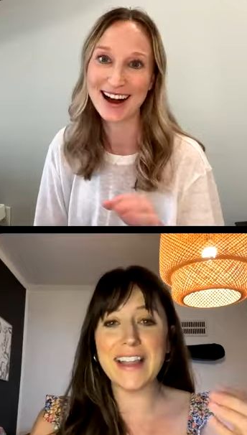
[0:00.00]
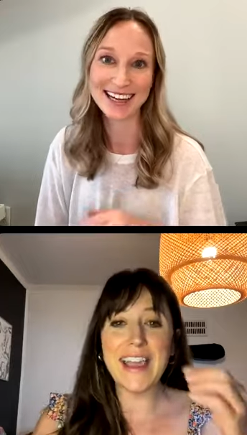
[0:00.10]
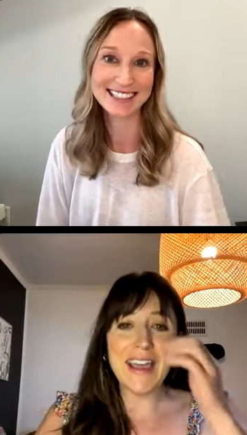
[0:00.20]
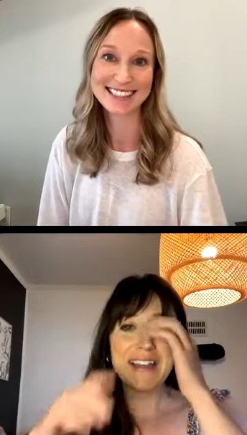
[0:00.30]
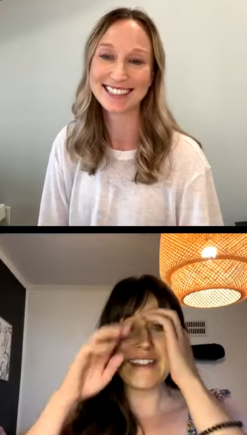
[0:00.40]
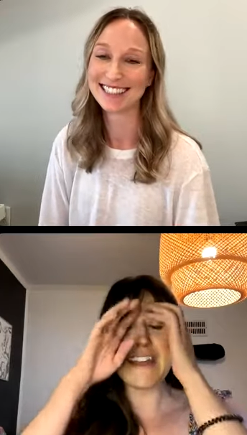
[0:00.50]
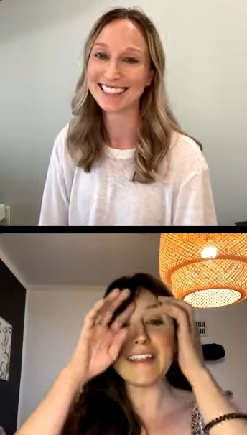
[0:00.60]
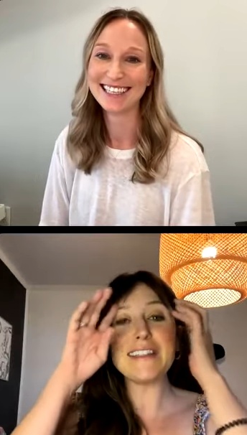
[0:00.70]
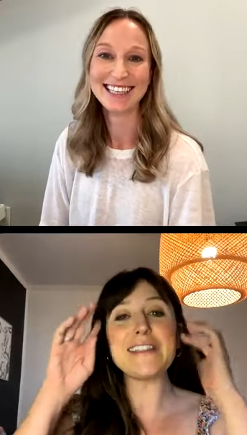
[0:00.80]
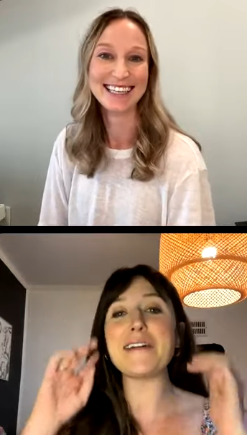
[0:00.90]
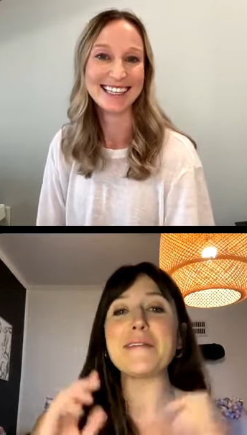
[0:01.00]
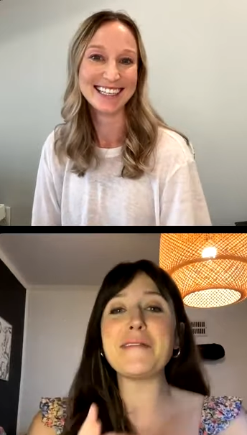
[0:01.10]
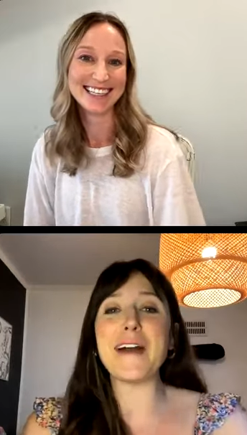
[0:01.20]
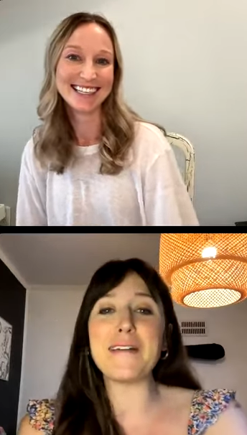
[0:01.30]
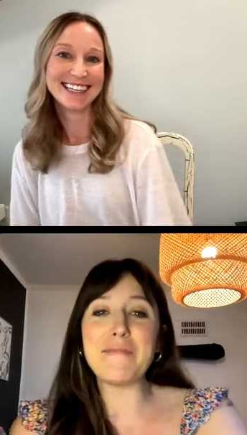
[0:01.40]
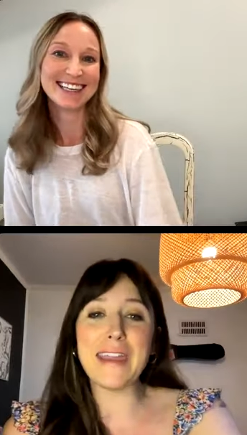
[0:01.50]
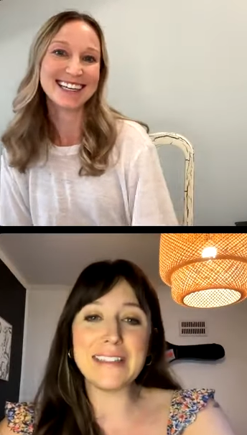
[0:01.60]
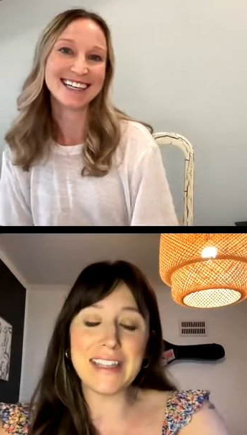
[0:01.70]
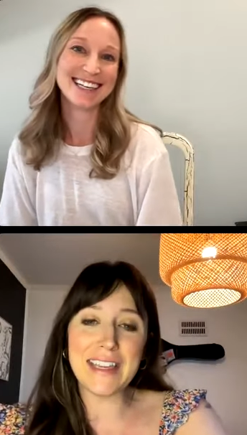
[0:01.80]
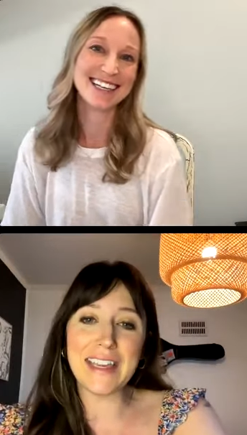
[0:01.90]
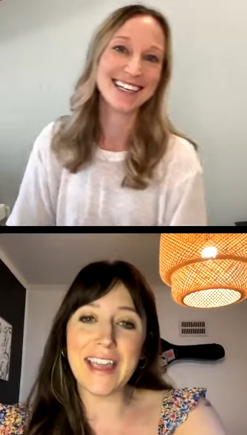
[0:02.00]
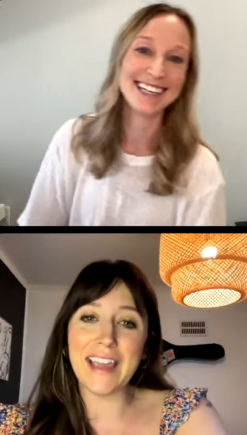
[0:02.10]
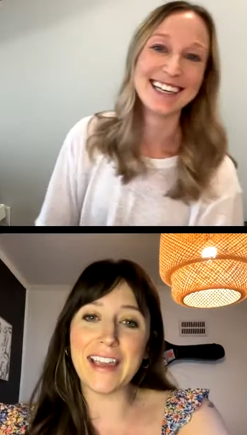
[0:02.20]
Speaker 1: nice. done so amazing.